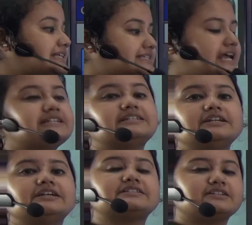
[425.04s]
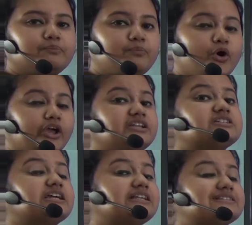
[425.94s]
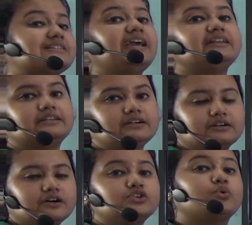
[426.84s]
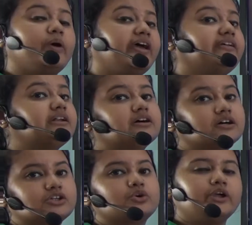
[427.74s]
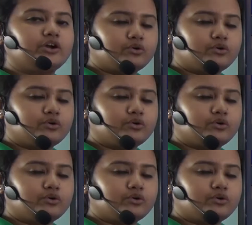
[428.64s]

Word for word: center is the point inside the earth where an earthquake